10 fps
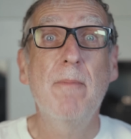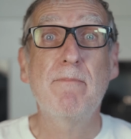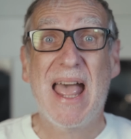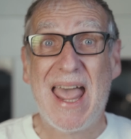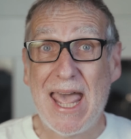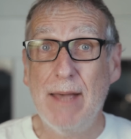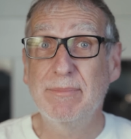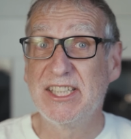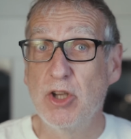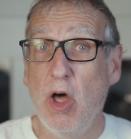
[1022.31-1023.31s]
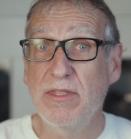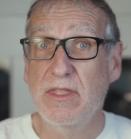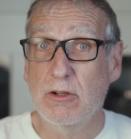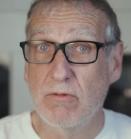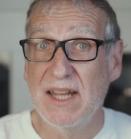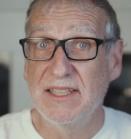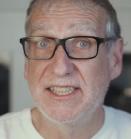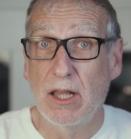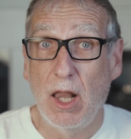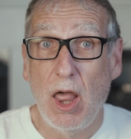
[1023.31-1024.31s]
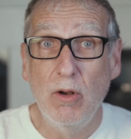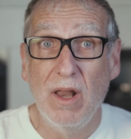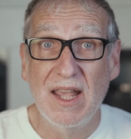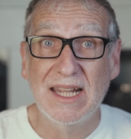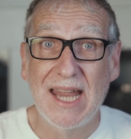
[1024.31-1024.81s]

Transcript: Perhaps not the greatest low light